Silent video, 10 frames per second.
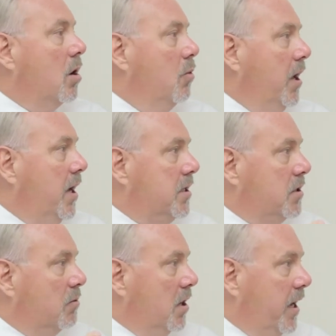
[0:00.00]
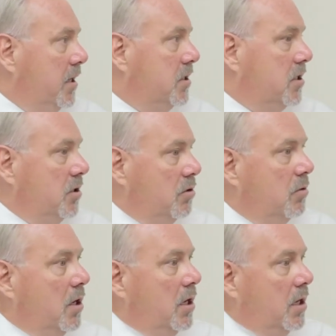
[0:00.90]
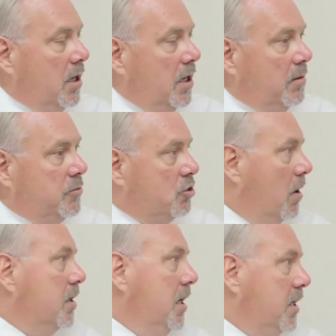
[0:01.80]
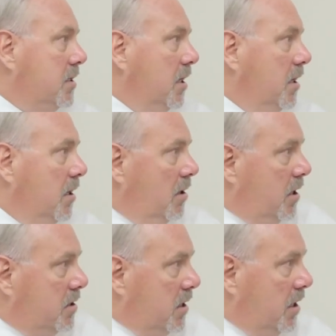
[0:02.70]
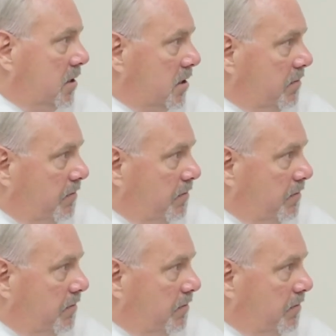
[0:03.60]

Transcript: are we as it relates to drug testing in the United States?